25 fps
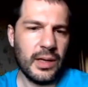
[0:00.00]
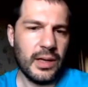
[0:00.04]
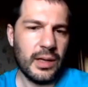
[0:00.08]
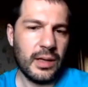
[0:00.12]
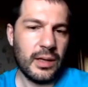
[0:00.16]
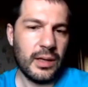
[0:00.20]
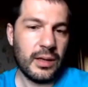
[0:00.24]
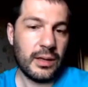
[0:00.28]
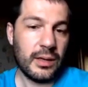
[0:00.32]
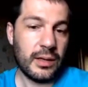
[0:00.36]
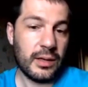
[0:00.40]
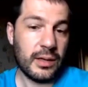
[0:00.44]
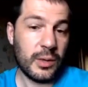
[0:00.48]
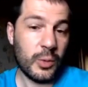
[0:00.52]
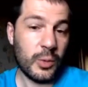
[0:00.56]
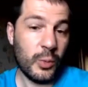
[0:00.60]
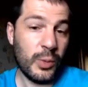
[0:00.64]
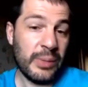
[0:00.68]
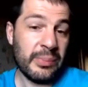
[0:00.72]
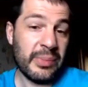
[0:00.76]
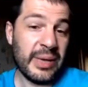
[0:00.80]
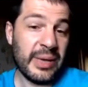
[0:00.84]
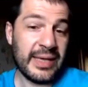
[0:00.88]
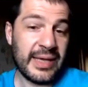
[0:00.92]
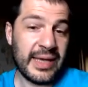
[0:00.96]
we
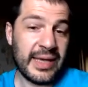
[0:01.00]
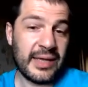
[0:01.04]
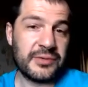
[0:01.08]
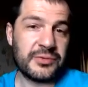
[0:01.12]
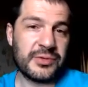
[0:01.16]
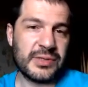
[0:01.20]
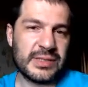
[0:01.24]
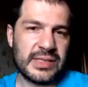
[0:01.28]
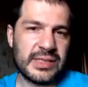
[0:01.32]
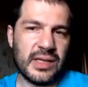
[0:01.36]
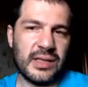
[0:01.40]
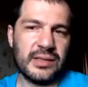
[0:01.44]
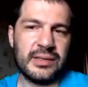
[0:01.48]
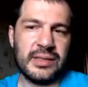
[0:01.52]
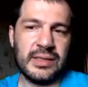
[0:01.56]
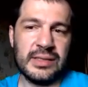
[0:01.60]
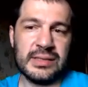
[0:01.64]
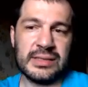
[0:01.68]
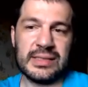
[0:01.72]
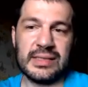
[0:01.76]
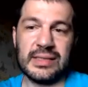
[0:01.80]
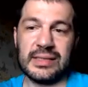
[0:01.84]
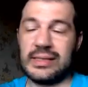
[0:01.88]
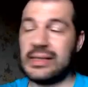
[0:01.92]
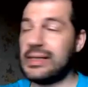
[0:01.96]
may get result
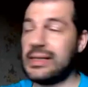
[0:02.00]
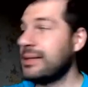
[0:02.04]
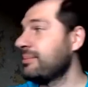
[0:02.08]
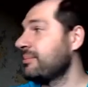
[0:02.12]
instantly.